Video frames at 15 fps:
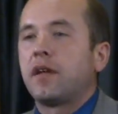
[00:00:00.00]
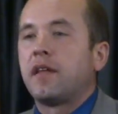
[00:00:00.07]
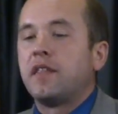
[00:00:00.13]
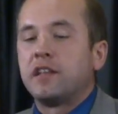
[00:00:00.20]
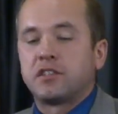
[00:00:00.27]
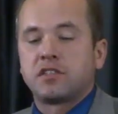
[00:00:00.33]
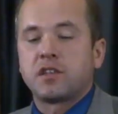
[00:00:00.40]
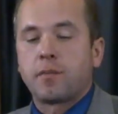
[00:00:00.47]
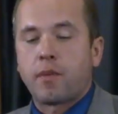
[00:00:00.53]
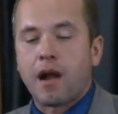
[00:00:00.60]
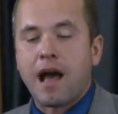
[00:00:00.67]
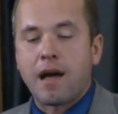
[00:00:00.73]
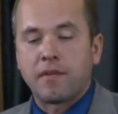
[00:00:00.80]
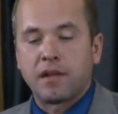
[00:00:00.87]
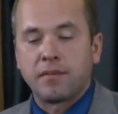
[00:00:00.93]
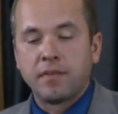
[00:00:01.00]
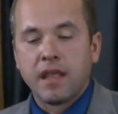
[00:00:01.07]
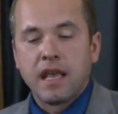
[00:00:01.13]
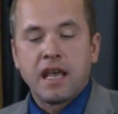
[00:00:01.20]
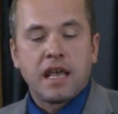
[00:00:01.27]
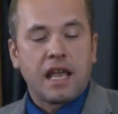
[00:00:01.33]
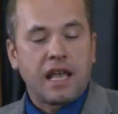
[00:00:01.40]
And this is a problem,
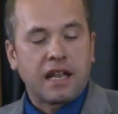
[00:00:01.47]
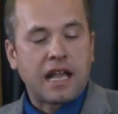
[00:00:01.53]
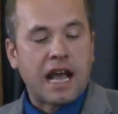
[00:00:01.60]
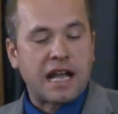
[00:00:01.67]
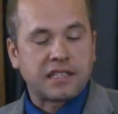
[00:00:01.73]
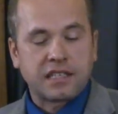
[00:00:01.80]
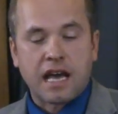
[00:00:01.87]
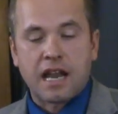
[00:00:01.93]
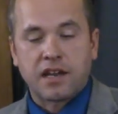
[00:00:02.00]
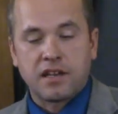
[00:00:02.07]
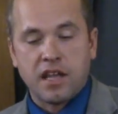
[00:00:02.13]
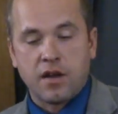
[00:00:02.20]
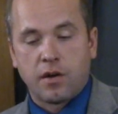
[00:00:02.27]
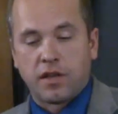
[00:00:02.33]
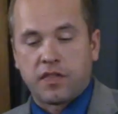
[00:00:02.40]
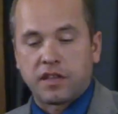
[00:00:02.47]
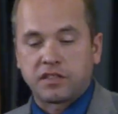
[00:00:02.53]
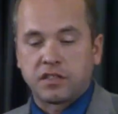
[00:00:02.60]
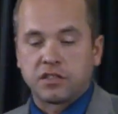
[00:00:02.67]
and God's got to deal with this.